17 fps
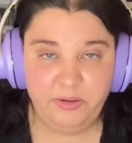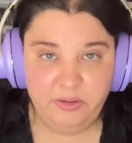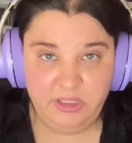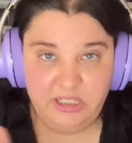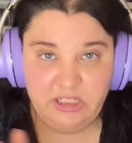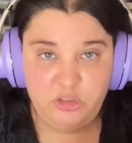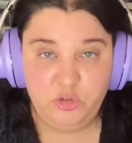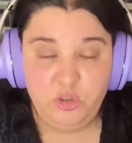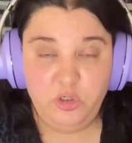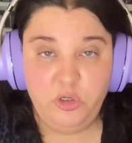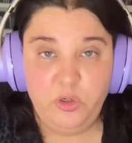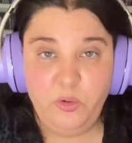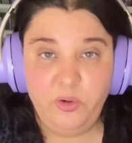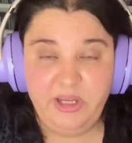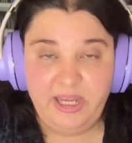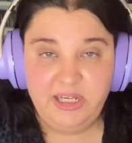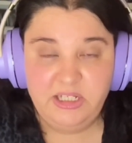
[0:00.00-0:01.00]
and to
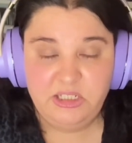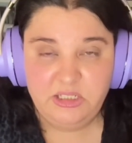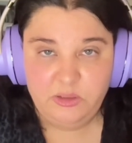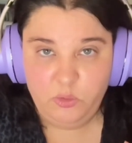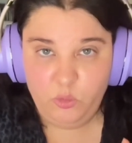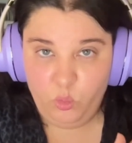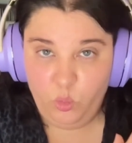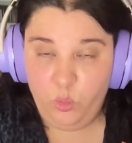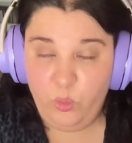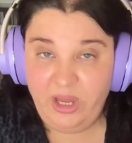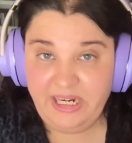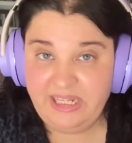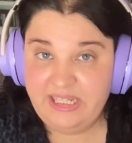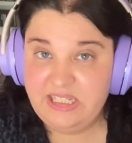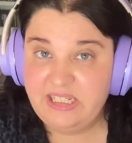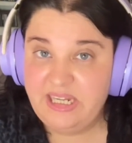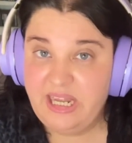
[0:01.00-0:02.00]
look at what
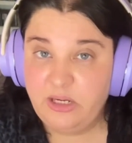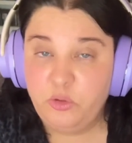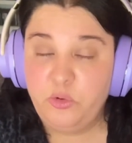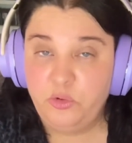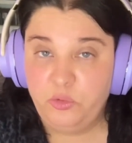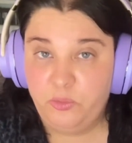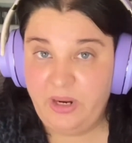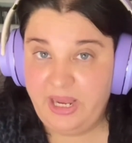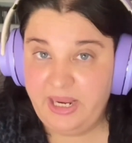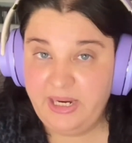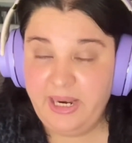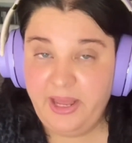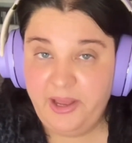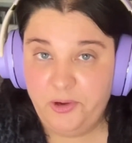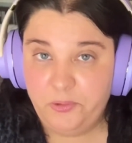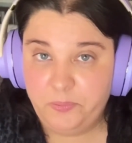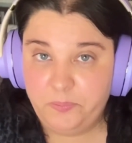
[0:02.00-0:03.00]
is not good right
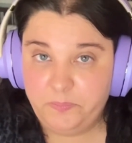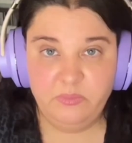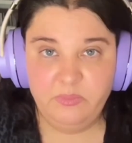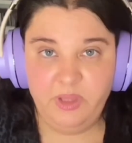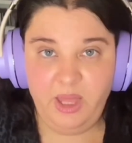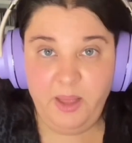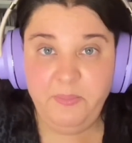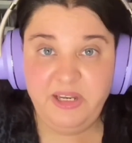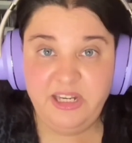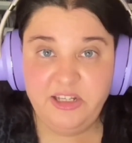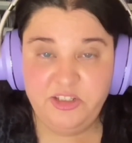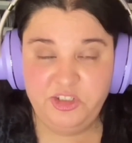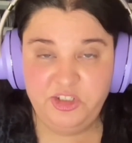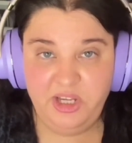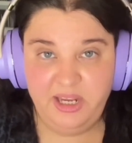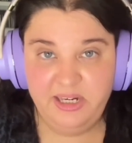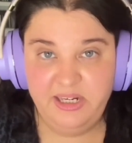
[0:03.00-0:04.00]
now I mean, this
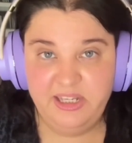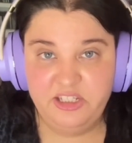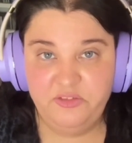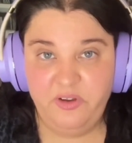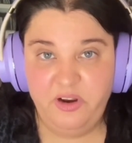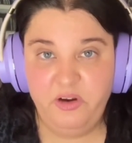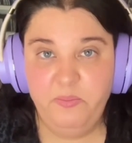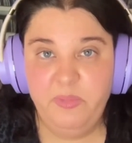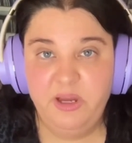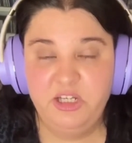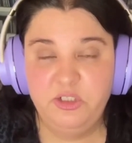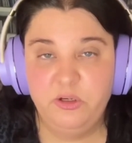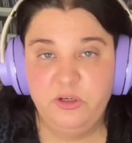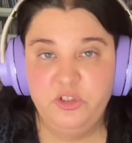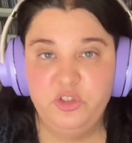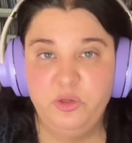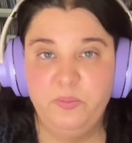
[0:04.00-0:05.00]
channel is very much
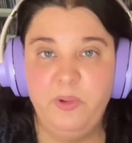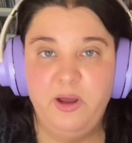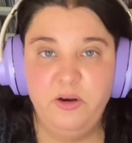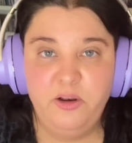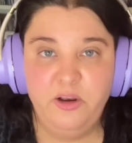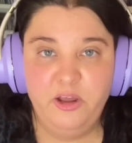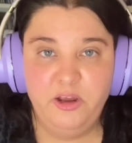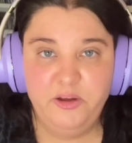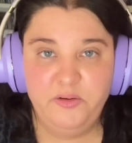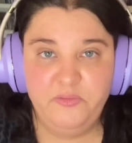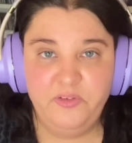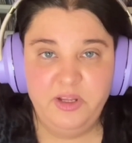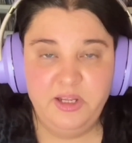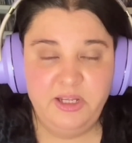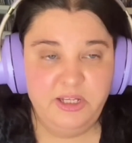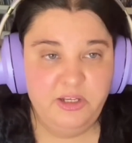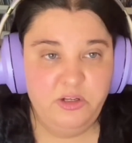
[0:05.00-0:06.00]
also about love,
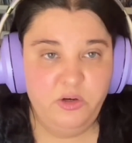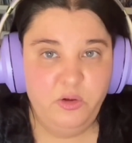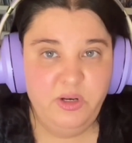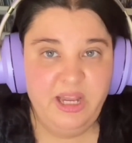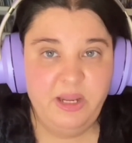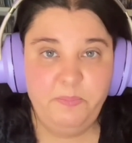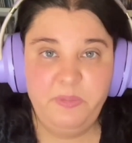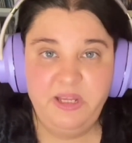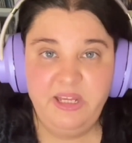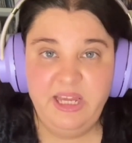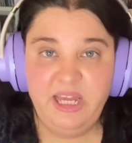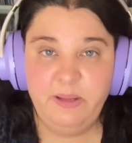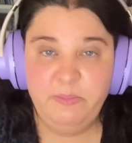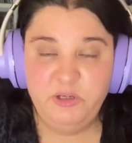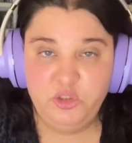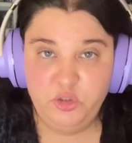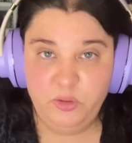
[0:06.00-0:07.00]
you know, not being
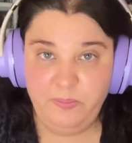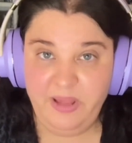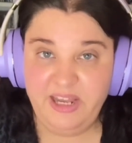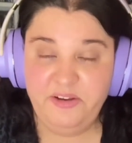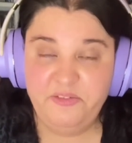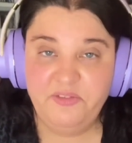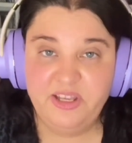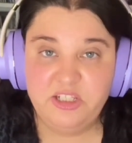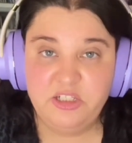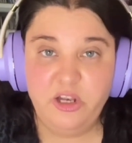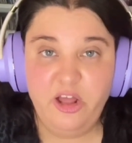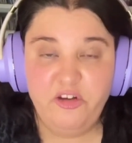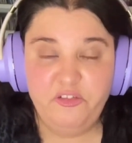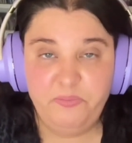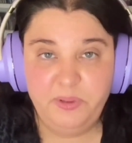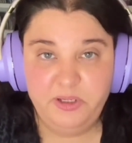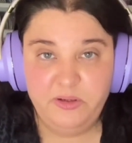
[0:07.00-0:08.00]
able to manifest
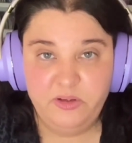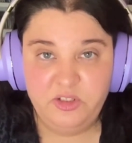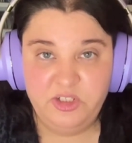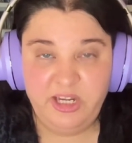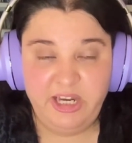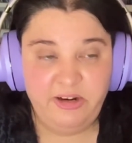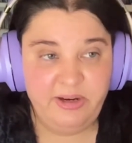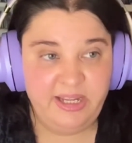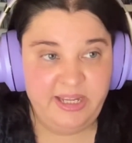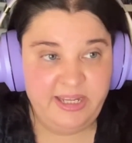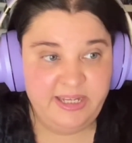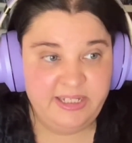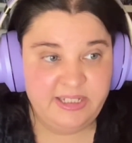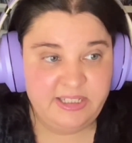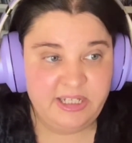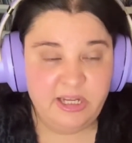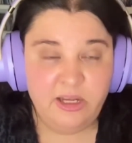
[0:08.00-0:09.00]
love because there
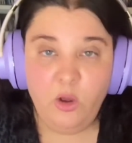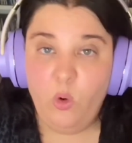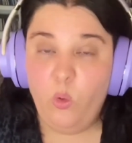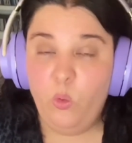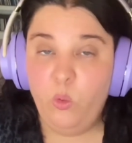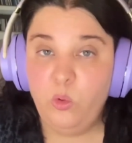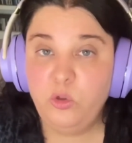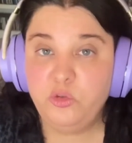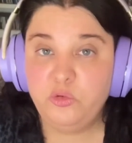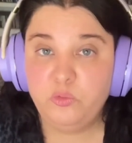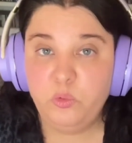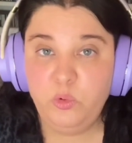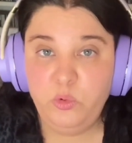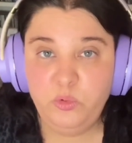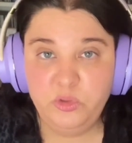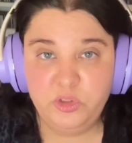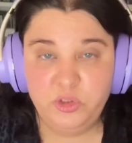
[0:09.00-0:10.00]
is old
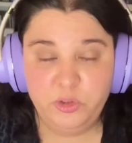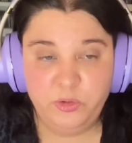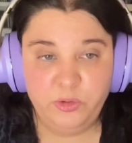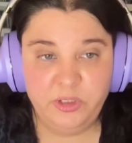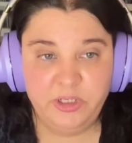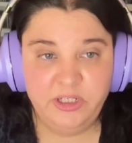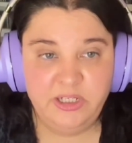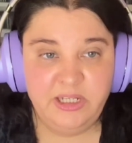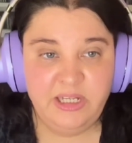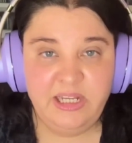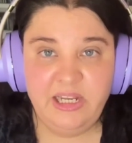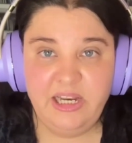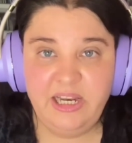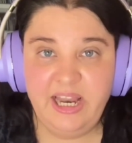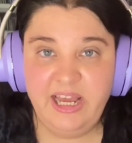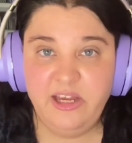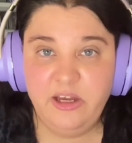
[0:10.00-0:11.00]
wounds or
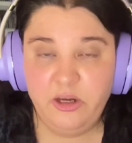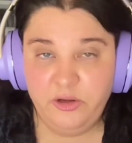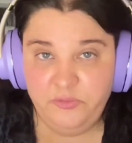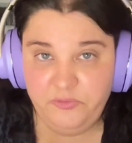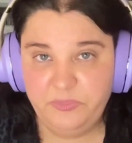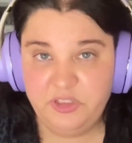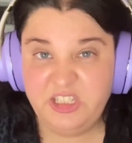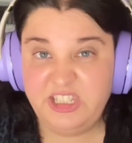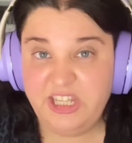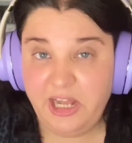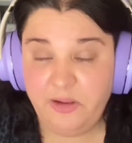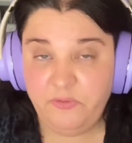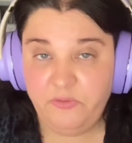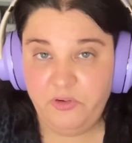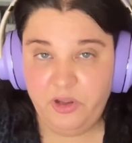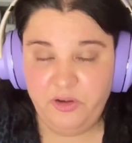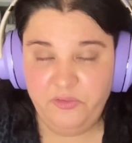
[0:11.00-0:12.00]
lack of
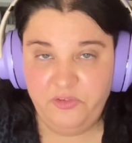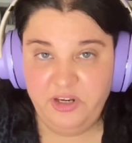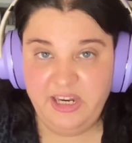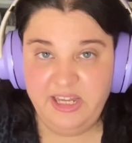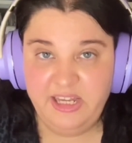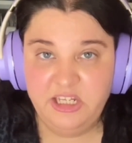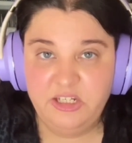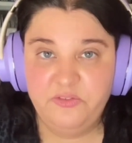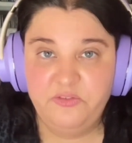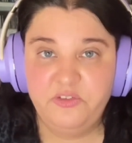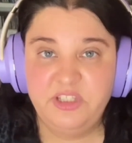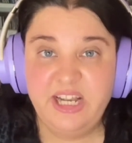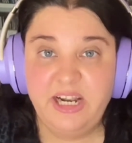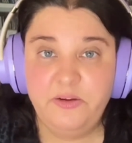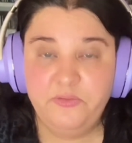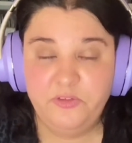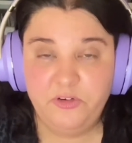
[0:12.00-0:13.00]
self love, a negative
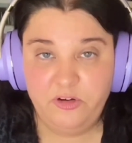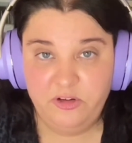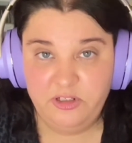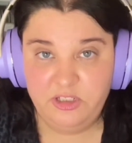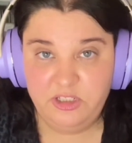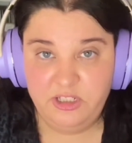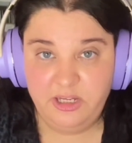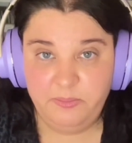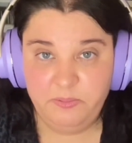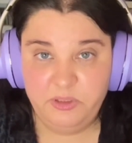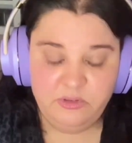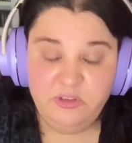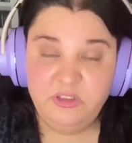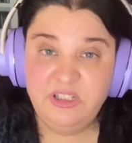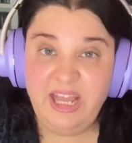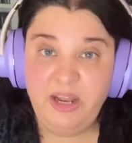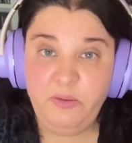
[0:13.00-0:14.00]
self concept.
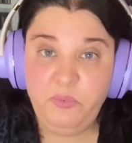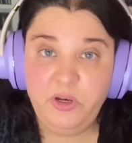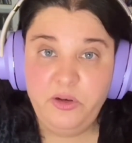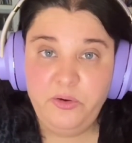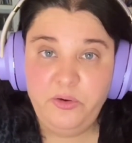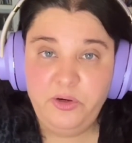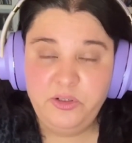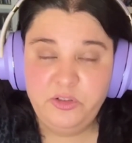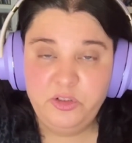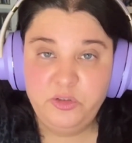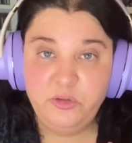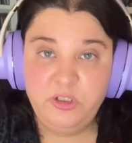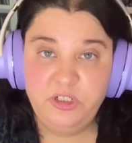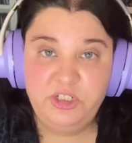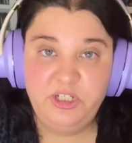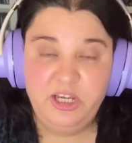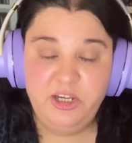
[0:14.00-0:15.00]
then we learn to do
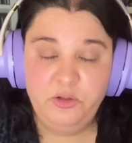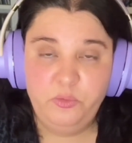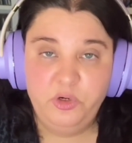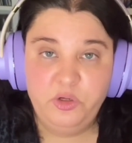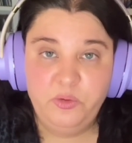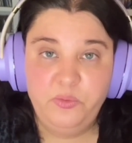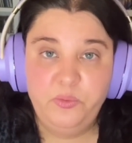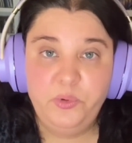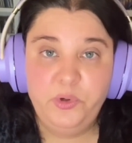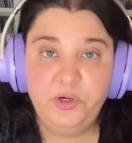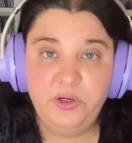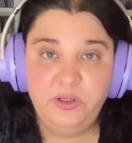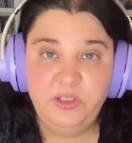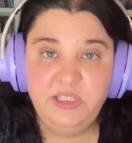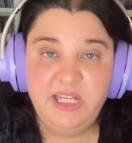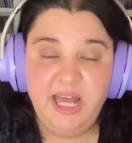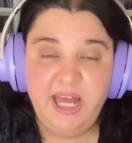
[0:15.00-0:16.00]
the shadow work. We work
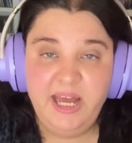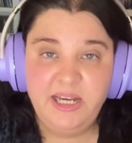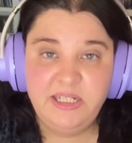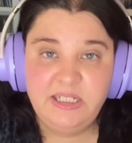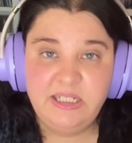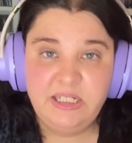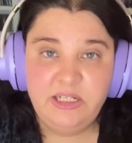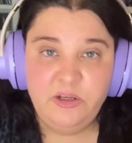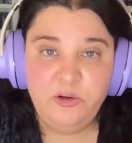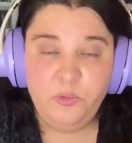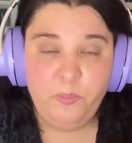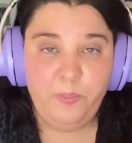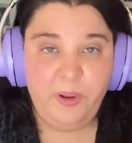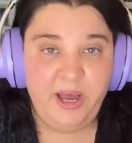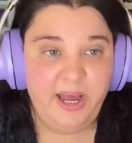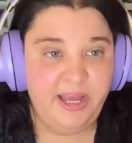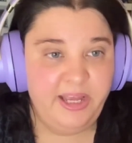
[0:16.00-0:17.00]
on that
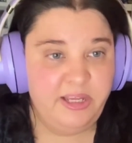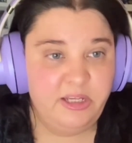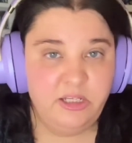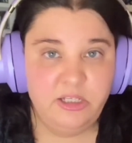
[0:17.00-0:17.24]
by,